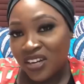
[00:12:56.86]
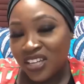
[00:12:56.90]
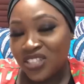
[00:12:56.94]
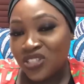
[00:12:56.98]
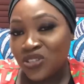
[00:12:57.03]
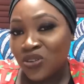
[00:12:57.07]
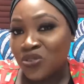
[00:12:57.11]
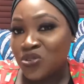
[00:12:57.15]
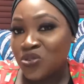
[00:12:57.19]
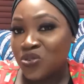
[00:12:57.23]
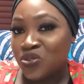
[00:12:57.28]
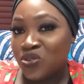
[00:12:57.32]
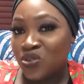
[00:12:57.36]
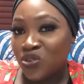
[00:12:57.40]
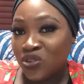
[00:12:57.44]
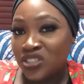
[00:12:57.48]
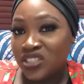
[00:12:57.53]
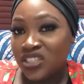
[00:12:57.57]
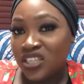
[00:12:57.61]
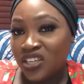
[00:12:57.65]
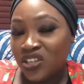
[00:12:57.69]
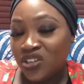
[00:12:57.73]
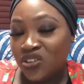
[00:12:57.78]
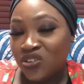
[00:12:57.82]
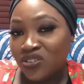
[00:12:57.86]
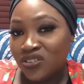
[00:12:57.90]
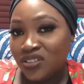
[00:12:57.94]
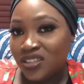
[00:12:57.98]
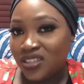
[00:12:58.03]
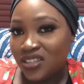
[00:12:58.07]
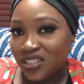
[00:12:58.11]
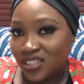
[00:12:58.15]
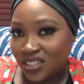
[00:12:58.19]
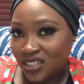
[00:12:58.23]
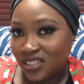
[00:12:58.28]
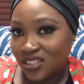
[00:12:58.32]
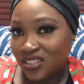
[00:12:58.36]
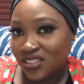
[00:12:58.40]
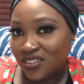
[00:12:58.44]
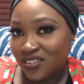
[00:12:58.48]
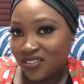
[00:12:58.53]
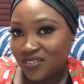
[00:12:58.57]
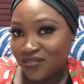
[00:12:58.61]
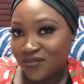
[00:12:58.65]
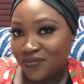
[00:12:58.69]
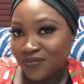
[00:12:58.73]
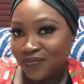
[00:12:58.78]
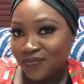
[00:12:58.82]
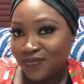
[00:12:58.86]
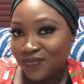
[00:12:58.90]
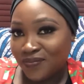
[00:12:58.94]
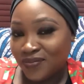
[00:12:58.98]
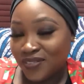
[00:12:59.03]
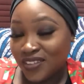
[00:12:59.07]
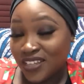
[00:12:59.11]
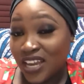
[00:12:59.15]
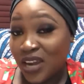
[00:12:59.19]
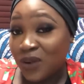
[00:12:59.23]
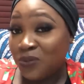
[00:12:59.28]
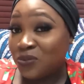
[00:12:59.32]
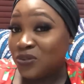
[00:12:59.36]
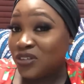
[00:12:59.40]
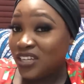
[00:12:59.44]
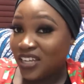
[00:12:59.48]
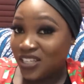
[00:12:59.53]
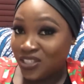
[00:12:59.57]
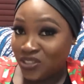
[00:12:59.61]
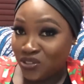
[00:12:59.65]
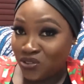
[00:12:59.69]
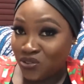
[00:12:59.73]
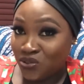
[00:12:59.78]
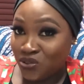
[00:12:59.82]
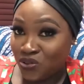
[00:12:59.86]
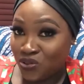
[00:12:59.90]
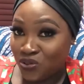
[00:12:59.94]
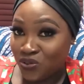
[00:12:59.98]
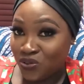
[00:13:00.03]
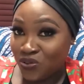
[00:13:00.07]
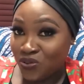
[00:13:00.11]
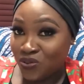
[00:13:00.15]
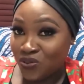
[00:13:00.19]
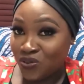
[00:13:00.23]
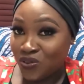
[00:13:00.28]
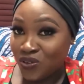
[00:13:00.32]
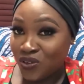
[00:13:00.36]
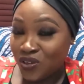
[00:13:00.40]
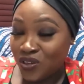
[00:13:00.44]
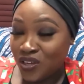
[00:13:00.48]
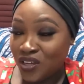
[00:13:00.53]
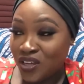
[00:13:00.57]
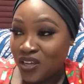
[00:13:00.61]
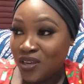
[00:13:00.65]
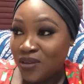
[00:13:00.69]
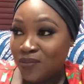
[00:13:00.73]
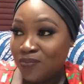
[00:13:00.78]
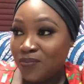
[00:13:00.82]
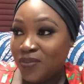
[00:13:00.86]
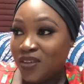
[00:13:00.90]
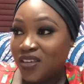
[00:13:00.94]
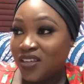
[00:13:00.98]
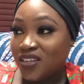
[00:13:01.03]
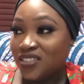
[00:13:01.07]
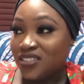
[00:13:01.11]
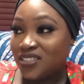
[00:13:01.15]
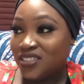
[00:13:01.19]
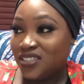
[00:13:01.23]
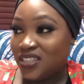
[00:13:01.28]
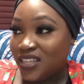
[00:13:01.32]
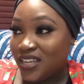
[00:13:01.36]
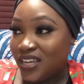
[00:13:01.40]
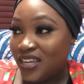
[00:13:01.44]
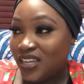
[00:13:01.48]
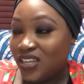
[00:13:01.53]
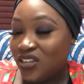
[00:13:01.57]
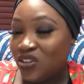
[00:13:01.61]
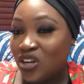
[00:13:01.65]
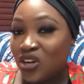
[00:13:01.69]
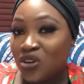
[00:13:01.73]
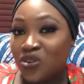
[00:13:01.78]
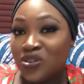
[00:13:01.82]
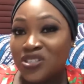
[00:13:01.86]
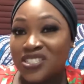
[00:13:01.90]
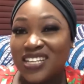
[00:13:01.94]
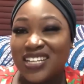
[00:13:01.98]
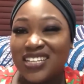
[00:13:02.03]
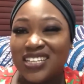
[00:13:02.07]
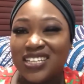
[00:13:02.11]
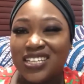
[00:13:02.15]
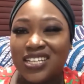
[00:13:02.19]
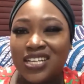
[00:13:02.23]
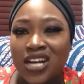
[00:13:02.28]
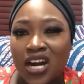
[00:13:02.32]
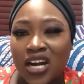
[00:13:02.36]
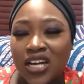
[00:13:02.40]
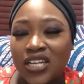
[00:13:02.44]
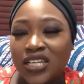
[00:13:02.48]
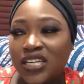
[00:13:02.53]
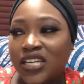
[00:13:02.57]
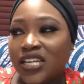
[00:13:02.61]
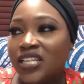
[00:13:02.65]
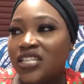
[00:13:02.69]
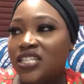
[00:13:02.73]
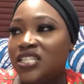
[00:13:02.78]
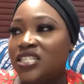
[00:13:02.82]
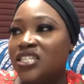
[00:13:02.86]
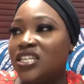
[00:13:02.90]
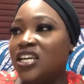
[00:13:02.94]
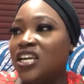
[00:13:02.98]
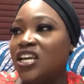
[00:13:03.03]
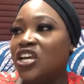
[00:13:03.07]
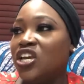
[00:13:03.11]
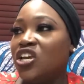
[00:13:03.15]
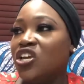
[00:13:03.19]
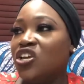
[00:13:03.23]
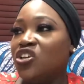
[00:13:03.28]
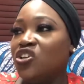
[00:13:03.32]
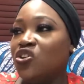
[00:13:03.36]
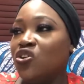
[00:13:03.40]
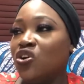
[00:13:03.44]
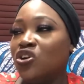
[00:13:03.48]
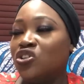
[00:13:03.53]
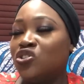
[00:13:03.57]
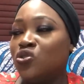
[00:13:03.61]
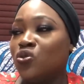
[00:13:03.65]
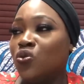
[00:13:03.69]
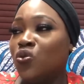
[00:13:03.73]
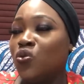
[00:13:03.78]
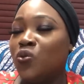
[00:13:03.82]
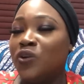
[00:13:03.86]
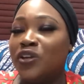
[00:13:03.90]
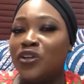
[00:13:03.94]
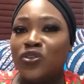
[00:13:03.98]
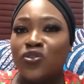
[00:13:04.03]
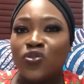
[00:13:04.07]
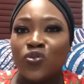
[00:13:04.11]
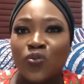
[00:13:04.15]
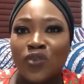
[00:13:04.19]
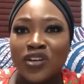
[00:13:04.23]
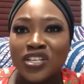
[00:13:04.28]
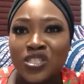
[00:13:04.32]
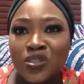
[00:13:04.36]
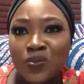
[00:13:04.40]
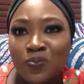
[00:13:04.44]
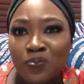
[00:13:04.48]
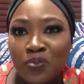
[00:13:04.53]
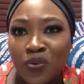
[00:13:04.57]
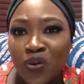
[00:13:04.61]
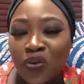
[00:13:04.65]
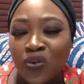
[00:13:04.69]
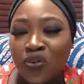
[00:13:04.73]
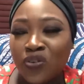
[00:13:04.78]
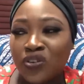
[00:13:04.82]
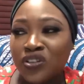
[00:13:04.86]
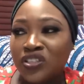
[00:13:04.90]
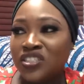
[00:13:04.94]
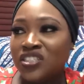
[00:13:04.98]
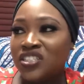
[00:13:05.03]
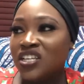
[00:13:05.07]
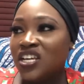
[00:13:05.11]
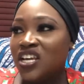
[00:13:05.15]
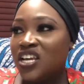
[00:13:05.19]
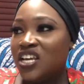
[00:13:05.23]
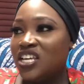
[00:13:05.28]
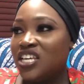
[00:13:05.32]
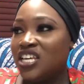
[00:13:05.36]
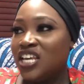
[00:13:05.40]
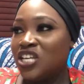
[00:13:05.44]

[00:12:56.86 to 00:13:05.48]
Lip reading: But it's also not a good thing. I won't lie to you. Because then you're constantly guarded. You're so quick to respond.